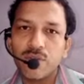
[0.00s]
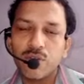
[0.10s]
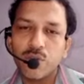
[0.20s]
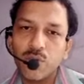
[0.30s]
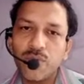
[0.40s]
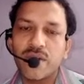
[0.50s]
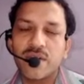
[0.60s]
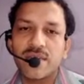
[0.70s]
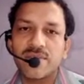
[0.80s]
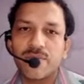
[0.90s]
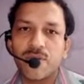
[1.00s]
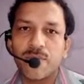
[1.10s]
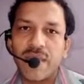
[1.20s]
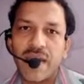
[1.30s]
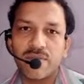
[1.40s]
2 workers
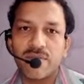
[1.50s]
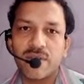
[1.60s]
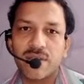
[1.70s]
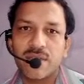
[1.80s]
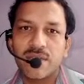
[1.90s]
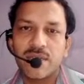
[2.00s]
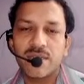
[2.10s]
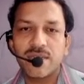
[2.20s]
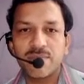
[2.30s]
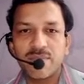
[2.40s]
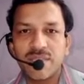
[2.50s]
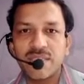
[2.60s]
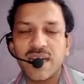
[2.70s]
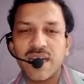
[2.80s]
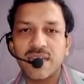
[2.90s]
from that work, it
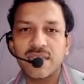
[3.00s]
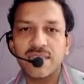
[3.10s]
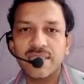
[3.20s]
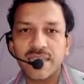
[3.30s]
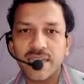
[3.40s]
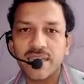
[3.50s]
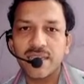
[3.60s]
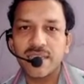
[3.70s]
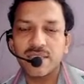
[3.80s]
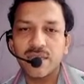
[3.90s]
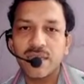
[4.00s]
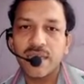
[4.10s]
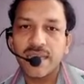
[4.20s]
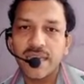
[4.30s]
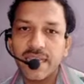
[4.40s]
means that in second case
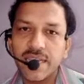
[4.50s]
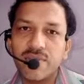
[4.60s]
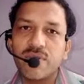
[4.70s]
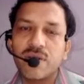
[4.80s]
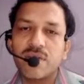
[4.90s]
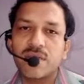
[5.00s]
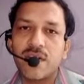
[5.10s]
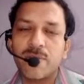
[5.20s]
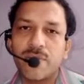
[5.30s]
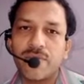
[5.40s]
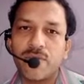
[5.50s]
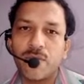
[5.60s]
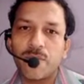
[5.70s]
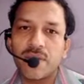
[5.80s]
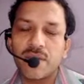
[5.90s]
8 workers are
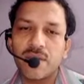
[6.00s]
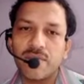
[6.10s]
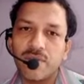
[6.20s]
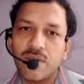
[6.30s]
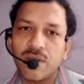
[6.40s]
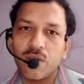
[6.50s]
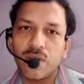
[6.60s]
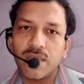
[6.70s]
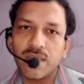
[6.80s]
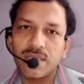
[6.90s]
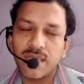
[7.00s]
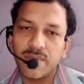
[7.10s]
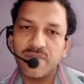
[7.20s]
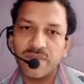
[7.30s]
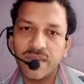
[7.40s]
performing the work on the
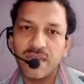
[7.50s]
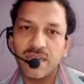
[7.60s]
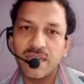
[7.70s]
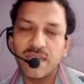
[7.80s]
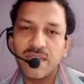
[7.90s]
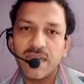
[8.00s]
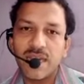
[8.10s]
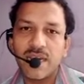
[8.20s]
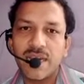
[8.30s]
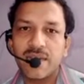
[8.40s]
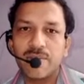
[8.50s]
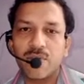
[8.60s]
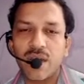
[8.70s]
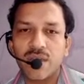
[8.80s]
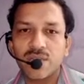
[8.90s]
same field and
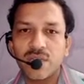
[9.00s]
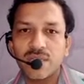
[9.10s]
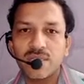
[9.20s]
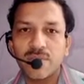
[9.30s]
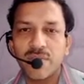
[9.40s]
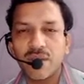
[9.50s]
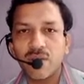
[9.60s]
production is remain